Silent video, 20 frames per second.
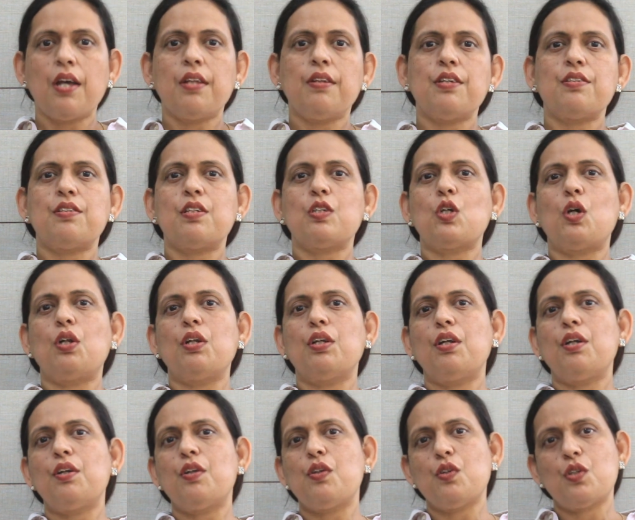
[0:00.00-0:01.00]
This is only
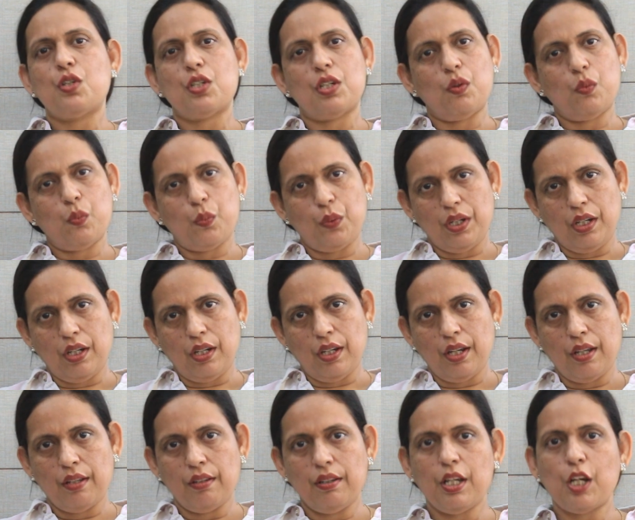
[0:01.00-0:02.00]
the tuition
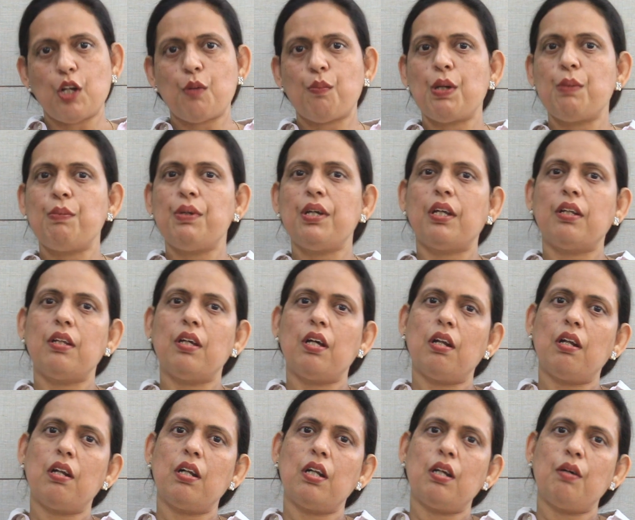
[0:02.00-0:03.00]
fee. There may be
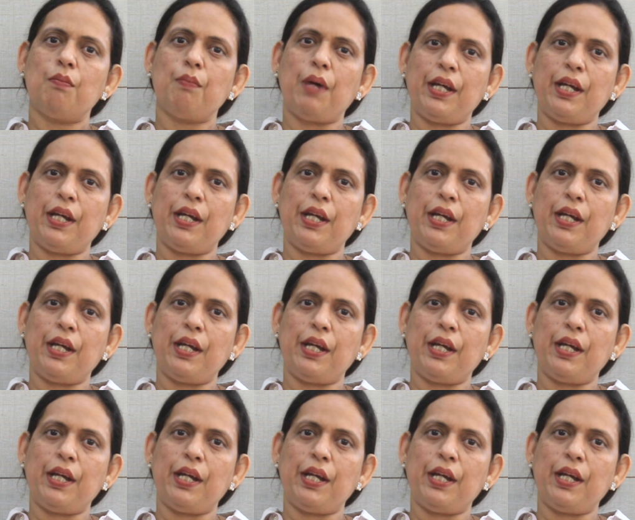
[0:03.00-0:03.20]
other uh,